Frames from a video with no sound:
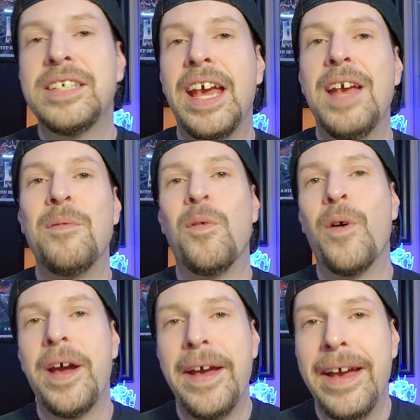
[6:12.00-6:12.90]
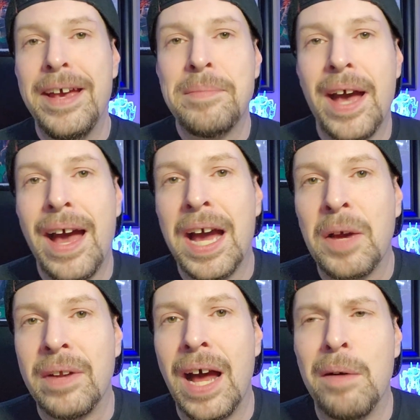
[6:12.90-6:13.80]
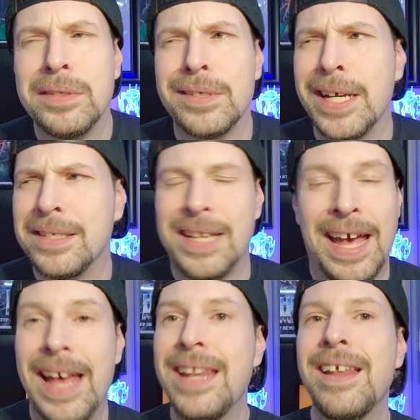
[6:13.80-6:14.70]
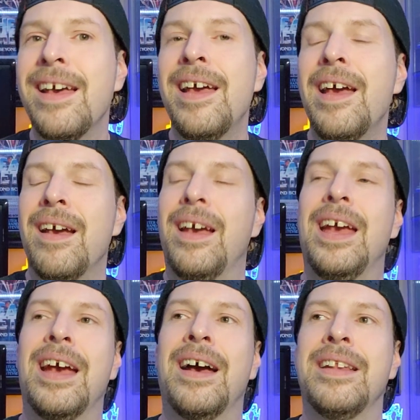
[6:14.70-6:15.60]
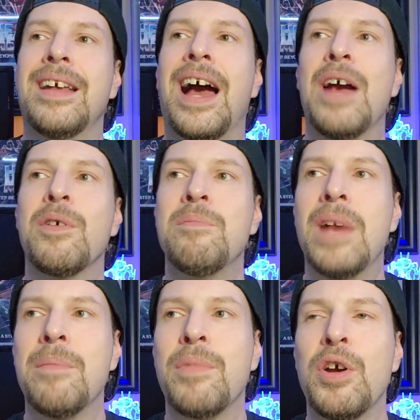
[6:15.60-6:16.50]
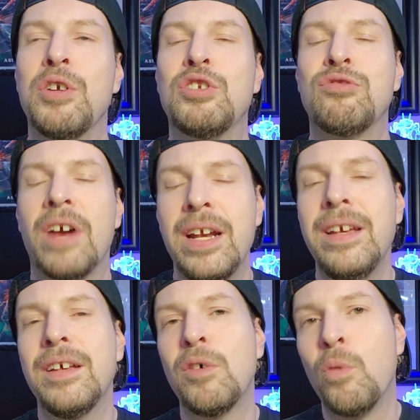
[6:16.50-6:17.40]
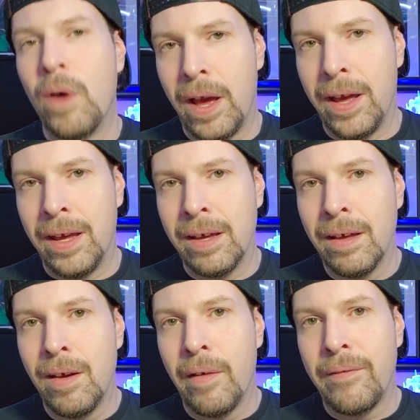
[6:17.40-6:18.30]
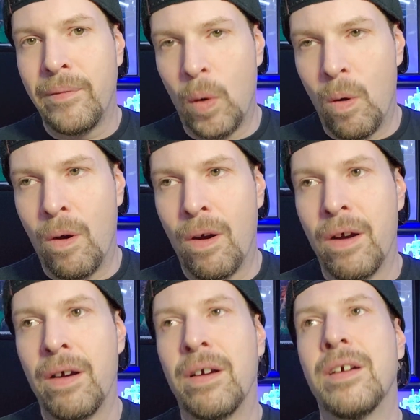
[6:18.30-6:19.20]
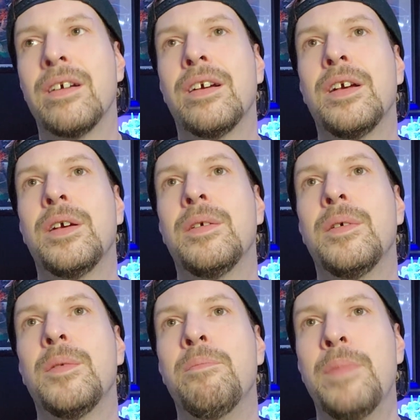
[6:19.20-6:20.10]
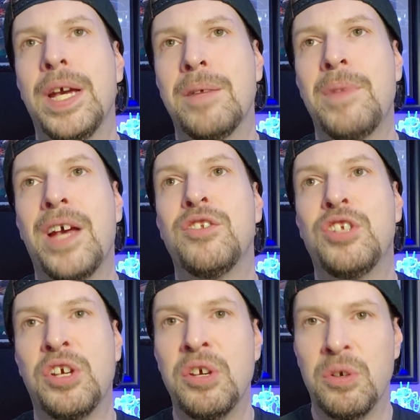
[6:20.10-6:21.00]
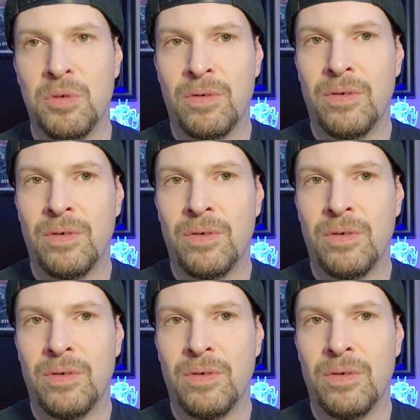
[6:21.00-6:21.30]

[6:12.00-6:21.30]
game way back when I was like 10, and I remember trading it away for Mega Man 2.